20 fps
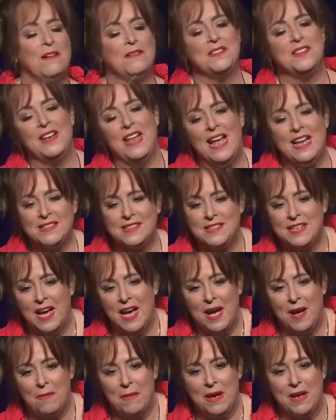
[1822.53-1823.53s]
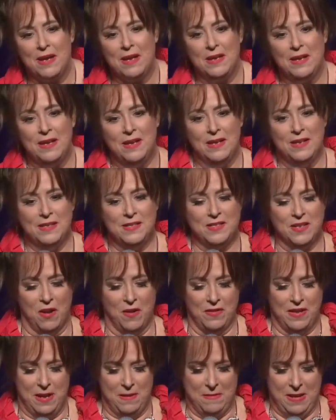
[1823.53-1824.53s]
That was the last time I
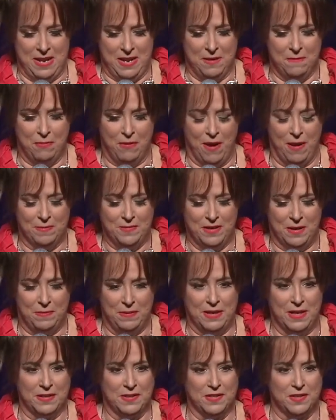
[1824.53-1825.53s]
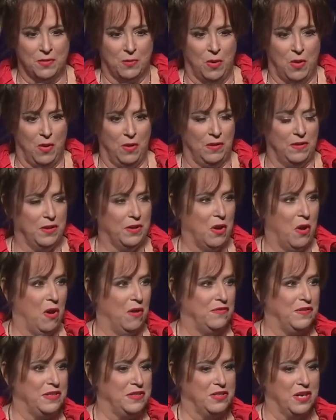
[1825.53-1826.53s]
saw that man propped up against the wall of the
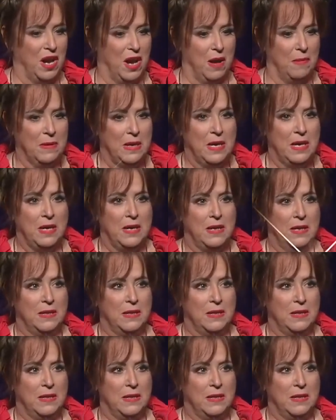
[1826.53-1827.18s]
coffee shop.